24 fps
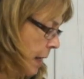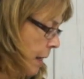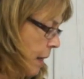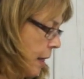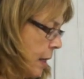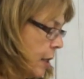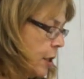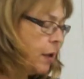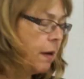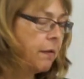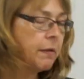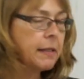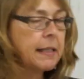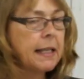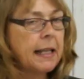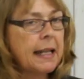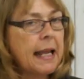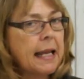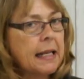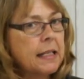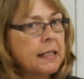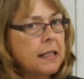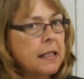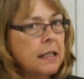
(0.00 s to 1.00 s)
So I've
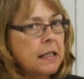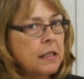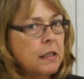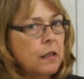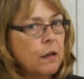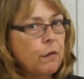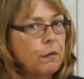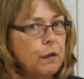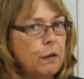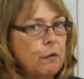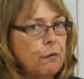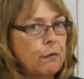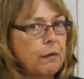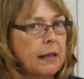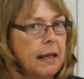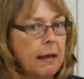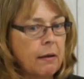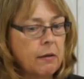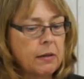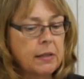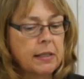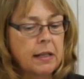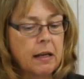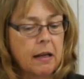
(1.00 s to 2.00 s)
selected a few
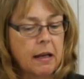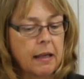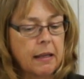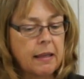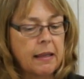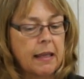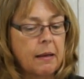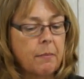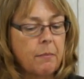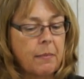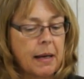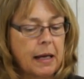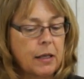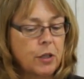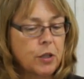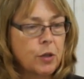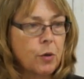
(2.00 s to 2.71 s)
flowers that I think match